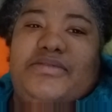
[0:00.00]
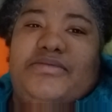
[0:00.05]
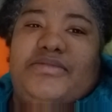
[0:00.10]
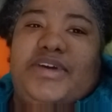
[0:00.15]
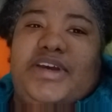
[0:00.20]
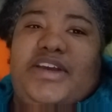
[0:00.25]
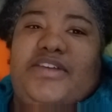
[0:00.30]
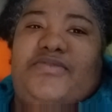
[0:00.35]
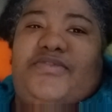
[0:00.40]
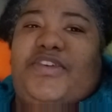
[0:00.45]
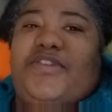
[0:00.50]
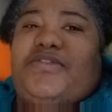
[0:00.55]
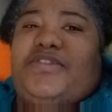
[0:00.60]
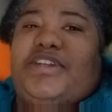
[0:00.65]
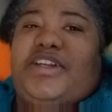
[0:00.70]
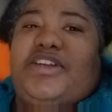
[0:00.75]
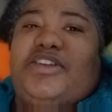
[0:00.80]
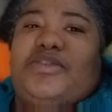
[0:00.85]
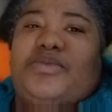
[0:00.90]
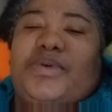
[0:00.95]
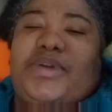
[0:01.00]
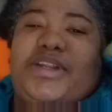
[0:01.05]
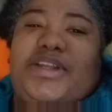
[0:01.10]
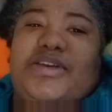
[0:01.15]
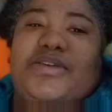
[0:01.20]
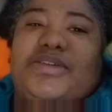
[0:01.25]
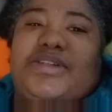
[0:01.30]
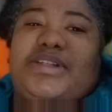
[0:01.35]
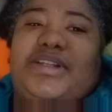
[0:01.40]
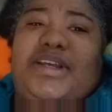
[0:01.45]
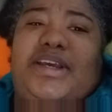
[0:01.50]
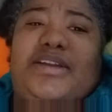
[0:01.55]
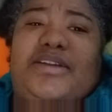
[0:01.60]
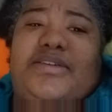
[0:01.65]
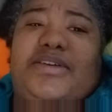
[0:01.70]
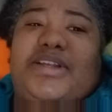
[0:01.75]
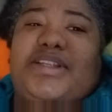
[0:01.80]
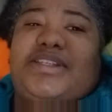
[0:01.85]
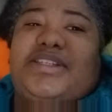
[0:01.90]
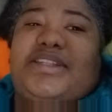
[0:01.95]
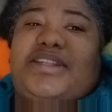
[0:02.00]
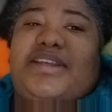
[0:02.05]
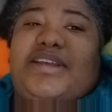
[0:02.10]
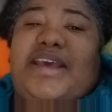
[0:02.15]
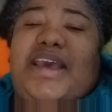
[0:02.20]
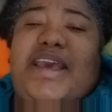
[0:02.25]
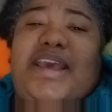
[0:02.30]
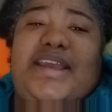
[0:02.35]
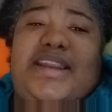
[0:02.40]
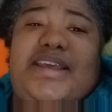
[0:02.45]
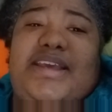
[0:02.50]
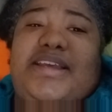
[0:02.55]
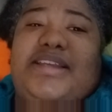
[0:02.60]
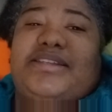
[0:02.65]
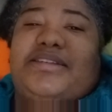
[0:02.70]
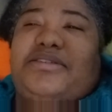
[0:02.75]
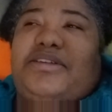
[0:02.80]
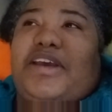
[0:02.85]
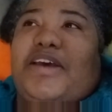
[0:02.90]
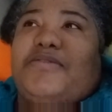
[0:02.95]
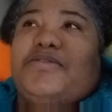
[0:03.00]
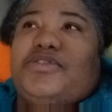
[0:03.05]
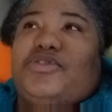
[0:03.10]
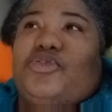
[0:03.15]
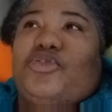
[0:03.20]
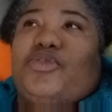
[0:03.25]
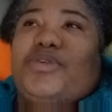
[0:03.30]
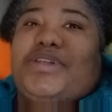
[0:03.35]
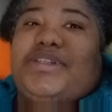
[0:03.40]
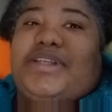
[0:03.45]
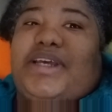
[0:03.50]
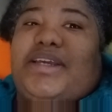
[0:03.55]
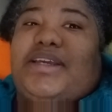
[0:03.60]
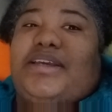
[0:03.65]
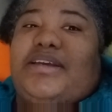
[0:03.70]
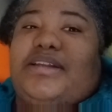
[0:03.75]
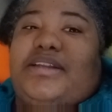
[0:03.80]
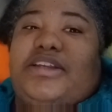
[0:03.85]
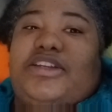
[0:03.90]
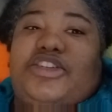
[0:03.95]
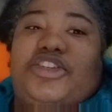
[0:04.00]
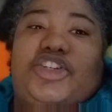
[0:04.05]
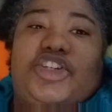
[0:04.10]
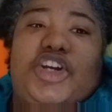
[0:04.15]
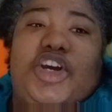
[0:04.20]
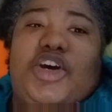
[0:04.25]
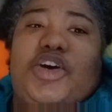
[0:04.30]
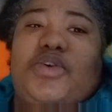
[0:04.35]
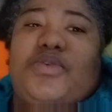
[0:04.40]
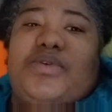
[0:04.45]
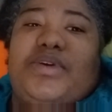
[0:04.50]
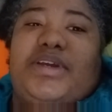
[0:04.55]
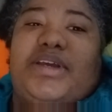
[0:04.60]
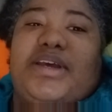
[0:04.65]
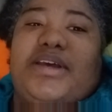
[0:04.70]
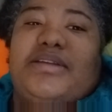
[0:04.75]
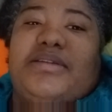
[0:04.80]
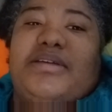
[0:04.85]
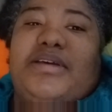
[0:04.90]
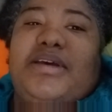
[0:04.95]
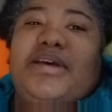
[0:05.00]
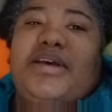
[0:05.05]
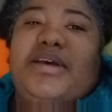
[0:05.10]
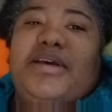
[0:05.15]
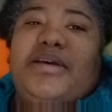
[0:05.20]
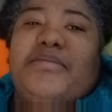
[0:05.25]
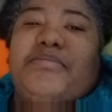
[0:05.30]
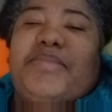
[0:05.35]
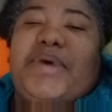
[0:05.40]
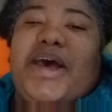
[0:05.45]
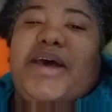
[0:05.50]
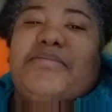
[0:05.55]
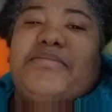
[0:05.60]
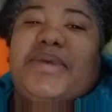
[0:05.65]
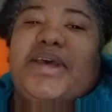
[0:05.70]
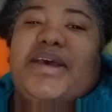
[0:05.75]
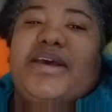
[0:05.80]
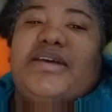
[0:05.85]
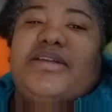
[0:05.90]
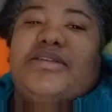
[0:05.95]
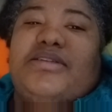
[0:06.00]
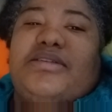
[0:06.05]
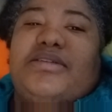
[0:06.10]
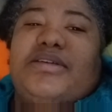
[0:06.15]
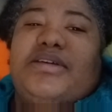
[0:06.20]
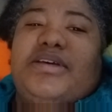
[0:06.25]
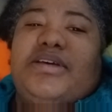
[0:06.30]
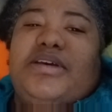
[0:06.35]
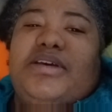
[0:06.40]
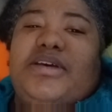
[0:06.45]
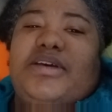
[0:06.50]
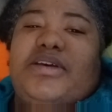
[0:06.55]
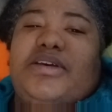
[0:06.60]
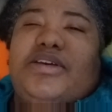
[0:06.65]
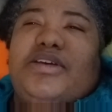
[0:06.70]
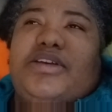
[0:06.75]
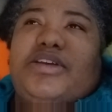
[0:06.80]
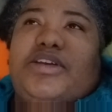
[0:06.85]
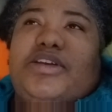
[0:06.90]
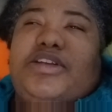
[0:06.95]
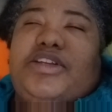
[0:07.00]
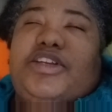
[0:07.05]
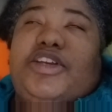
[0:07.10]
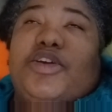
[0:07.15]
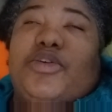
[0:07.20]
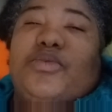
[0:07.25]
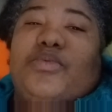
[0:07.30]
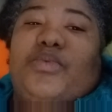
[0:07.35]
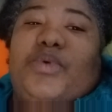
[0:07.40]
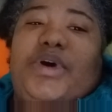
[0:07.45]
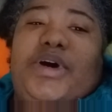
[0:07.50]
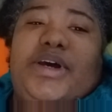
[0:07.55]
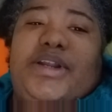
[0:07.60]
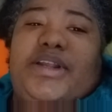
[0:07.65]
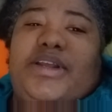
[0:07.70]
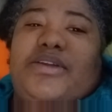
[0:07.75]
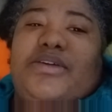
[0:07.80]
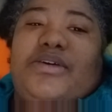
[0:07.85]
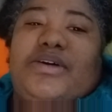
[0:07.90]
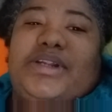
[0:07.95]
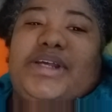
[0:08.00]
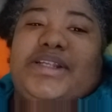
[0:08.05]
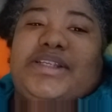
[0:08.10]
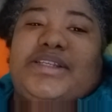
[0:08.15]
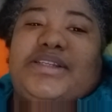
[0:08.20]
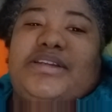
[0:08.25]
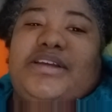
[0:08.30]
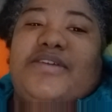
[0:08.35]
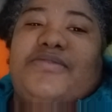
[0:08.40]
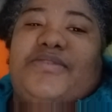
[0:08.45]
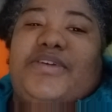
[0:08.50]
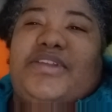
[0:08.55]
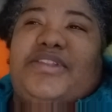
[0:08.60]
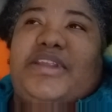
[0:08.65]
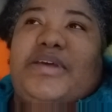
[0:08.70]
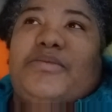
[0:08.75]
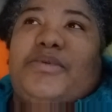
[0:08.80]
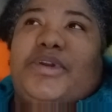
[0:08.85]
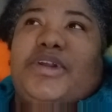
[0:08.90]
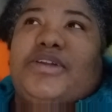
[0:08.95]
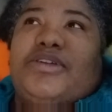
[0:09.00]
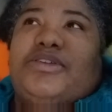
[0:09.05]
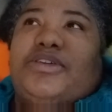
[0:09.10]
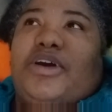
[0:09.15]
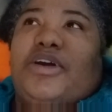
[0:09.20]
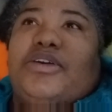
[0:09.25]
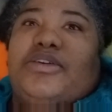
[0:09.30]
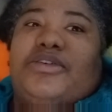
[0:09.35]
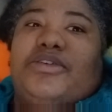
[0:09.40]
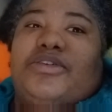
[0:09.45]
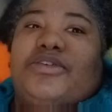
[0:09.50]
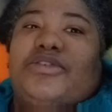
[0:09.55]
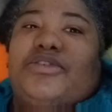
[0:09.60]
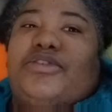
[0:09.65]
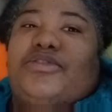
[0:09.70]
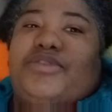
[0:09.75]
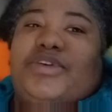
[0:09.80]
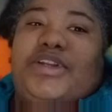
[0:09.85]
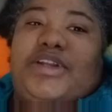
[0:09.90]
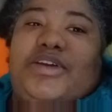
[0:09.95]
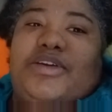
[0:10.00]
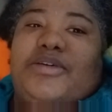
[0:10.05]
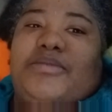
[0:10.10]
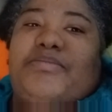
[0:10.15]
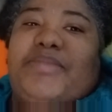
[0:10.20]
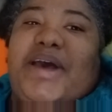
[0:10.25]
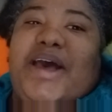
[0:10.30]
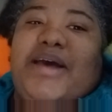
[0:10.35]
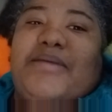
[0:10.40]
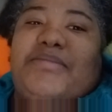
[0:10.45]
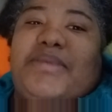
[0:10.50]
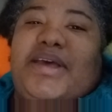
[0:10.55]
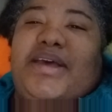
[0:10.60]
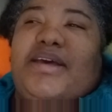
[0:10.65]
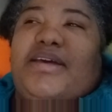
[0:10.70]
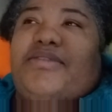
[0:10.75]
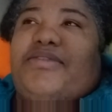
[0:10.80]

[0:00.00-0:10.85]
right? 15, 20 years later, it's the 80s and you have stories like Killing Joke and Batman Year One and all that stuff, and they want a darker, grittier Batman.